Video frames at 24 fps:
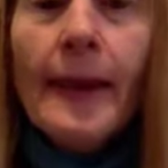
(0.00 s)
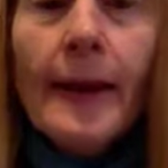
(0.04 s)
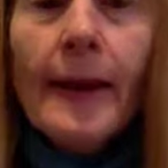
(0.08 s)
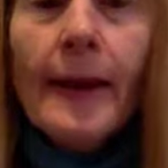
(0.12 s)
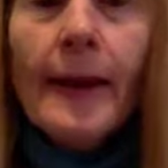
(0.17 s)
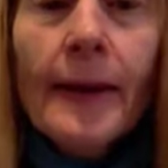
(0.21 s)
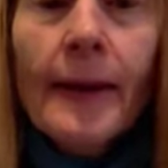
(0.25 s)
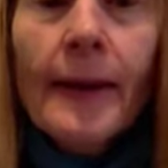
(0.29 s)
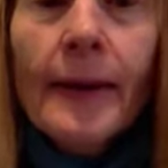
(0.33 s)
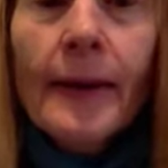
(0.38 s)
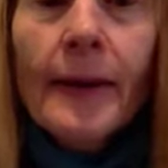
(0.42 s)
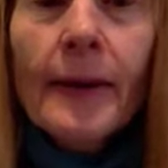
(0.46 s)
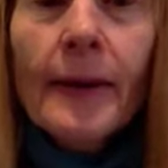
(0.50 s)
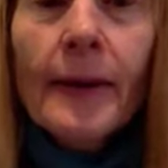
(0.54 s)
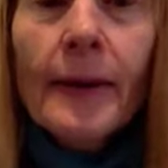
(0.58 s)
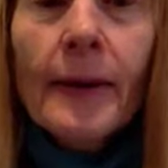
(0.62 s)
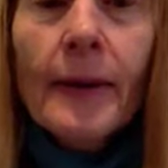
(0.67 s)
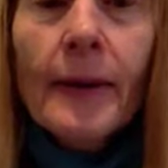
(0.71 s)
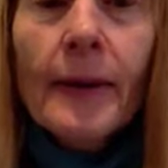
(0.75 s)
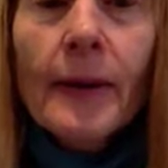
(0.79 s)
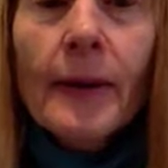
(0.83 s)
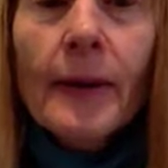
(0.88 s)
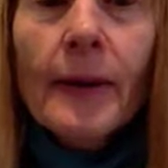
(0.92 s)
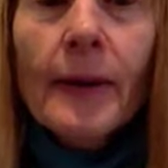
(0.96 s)

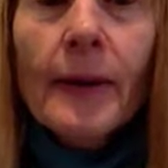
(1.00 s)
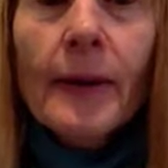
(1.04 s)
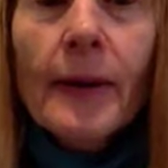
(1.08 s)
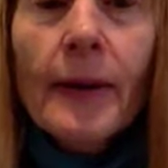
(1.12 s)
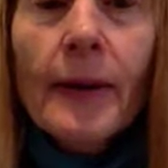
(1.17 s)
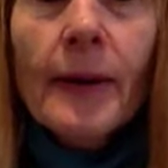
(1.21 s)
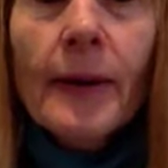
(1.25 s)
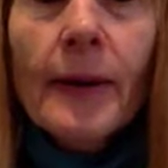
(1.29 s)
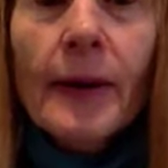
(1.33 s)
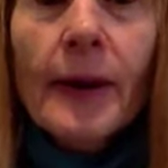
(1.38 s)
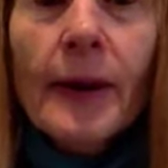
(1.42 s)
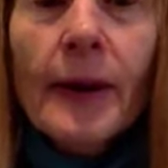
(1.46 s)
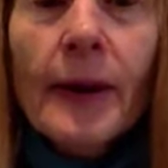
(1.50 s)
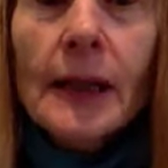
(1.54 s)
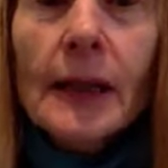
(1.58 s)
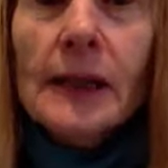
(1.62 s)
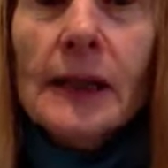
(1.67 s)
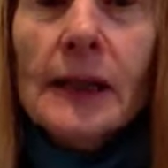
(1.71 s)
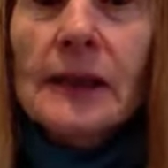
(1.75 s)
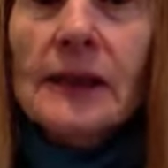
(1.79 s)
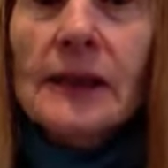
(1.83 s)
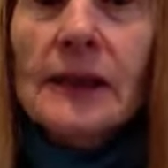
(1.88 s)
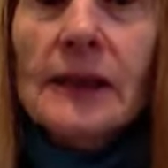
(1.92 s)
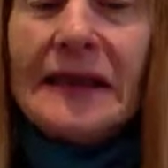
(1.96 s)
(silence)